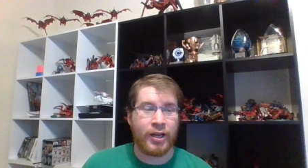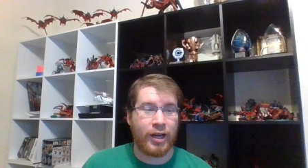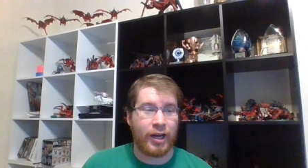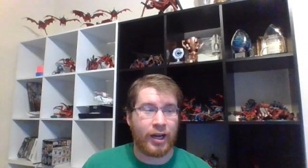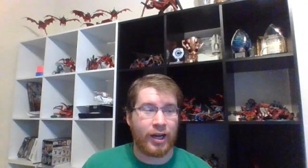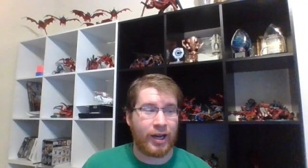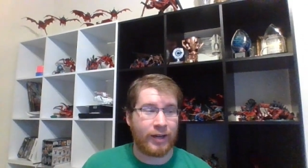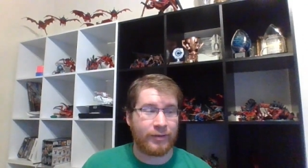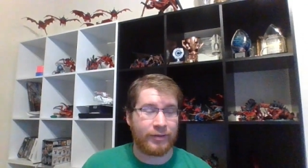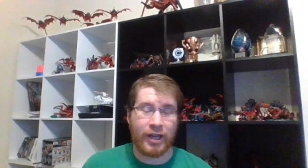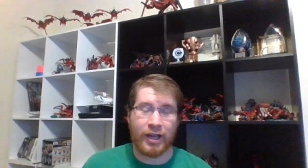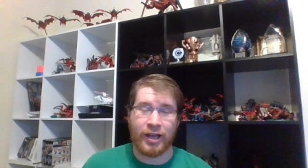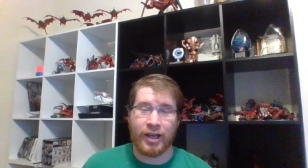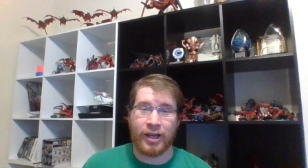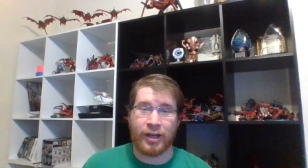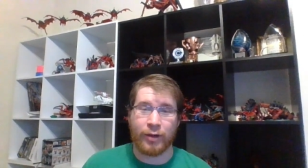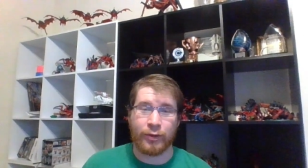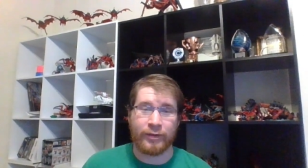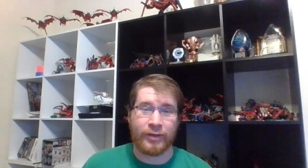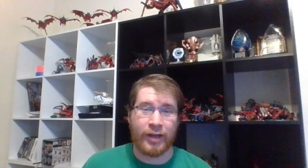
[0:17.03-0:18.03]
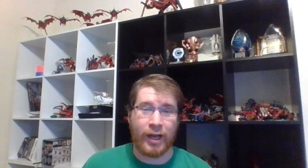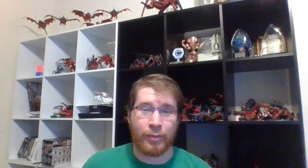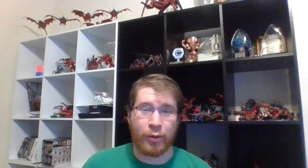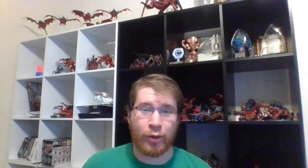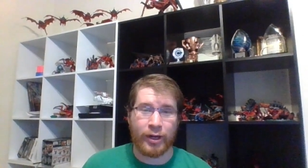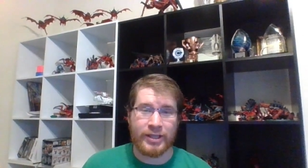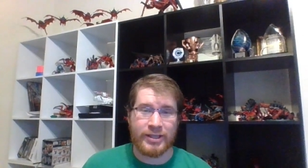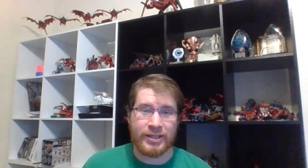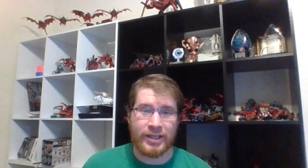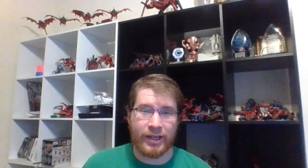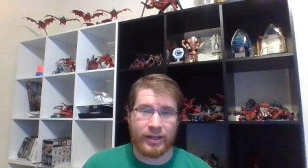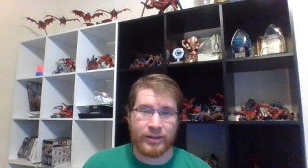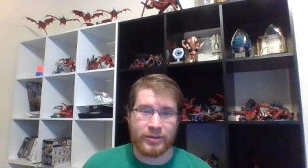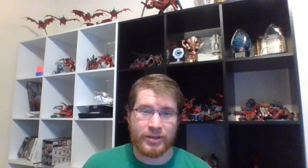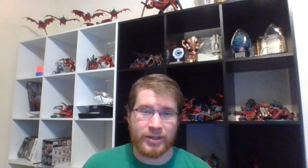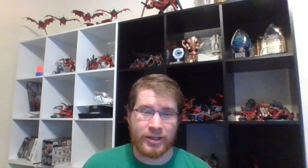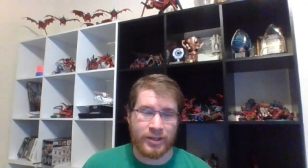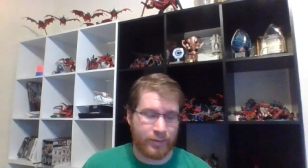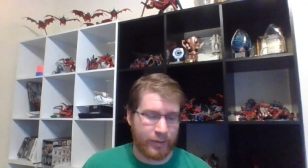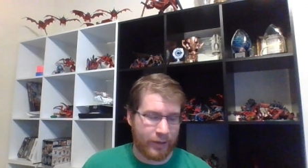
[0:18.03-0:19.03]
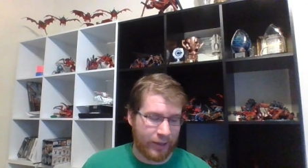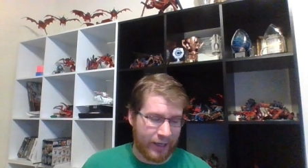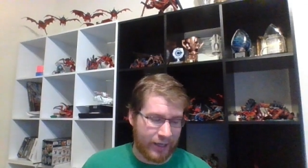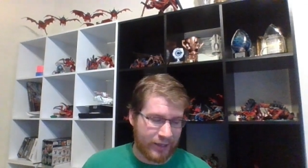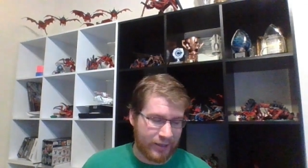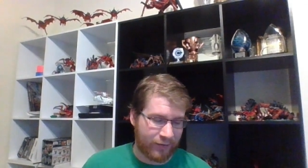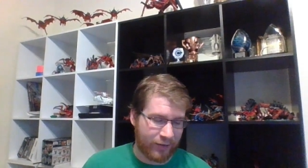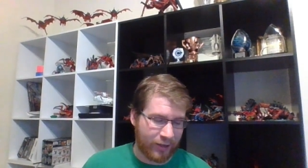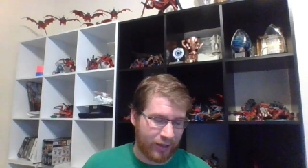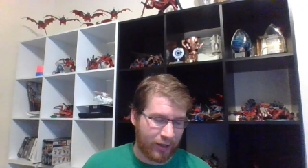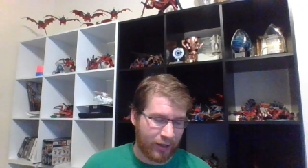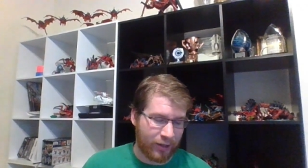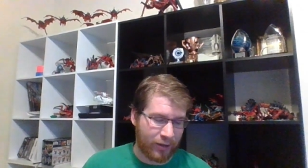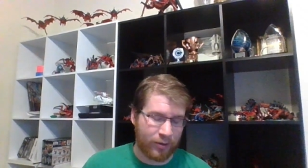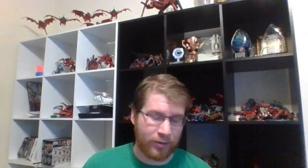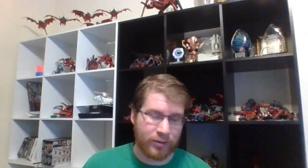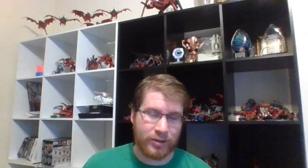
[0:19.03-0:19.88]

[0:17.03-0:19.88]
Uh, I've got we've got points out since my last video,